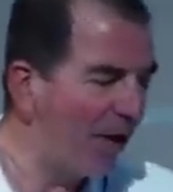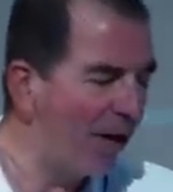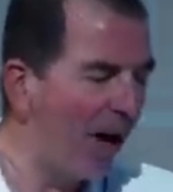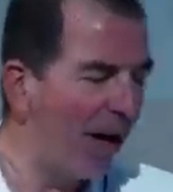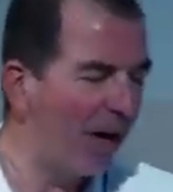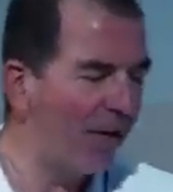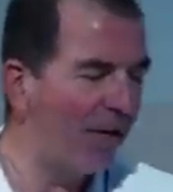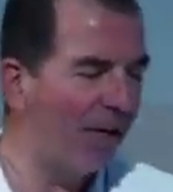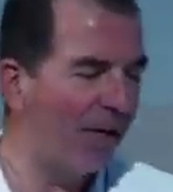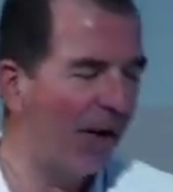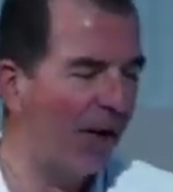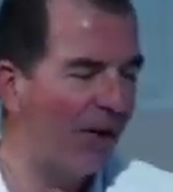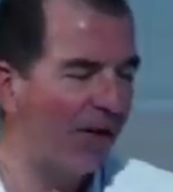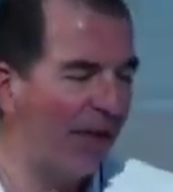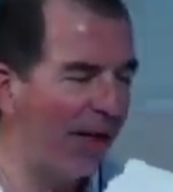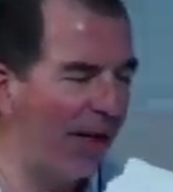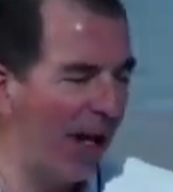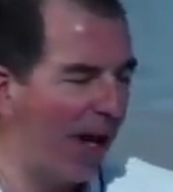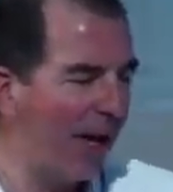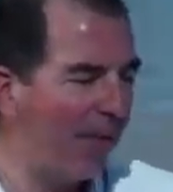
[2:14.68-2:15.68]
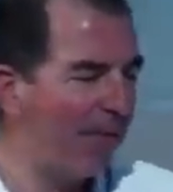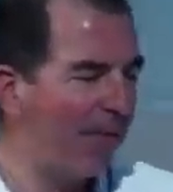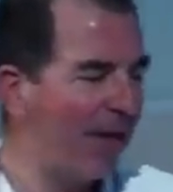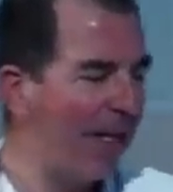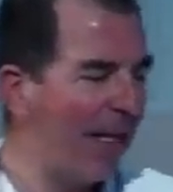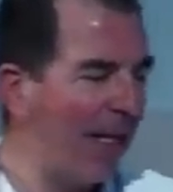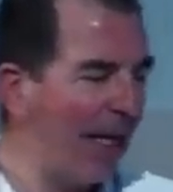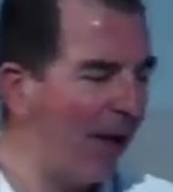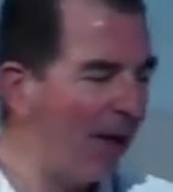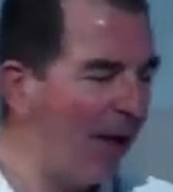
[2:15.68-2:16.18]
you're not in charge of them.
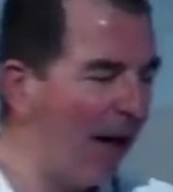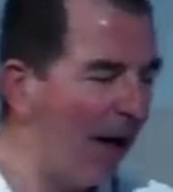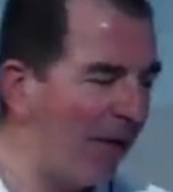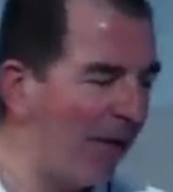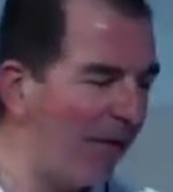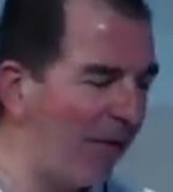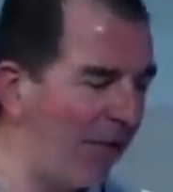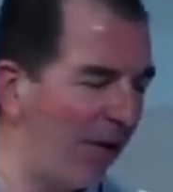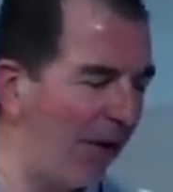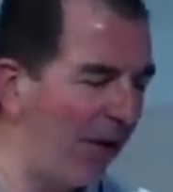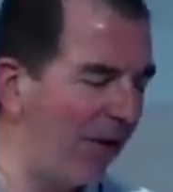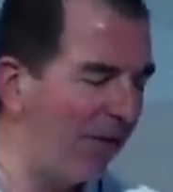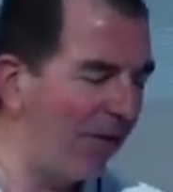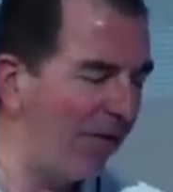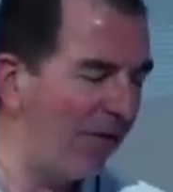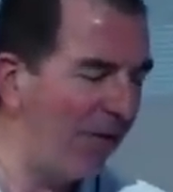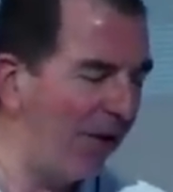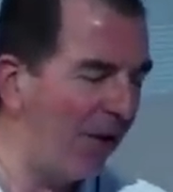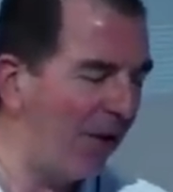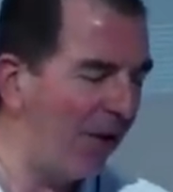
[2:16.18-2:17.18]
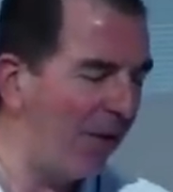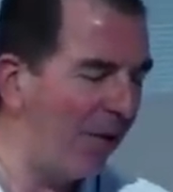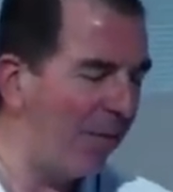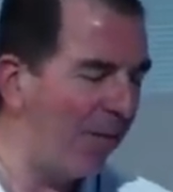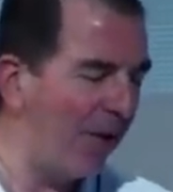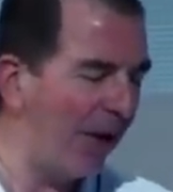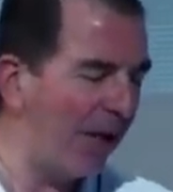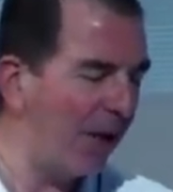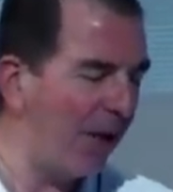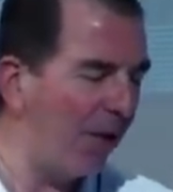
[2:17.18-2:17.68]
They're not in charge of you,
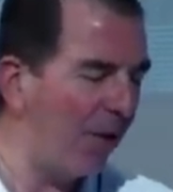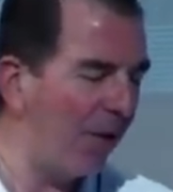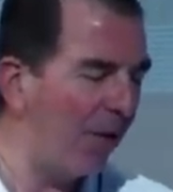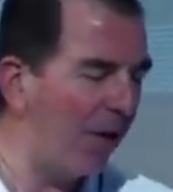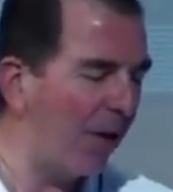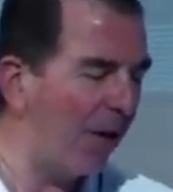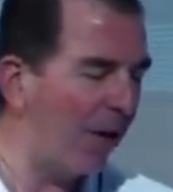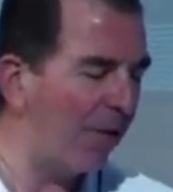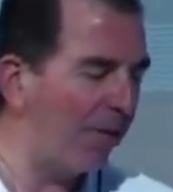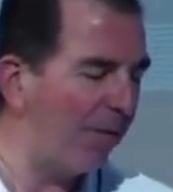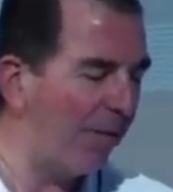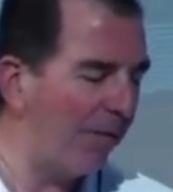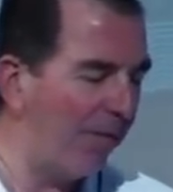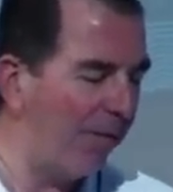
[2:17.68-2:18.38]
but your,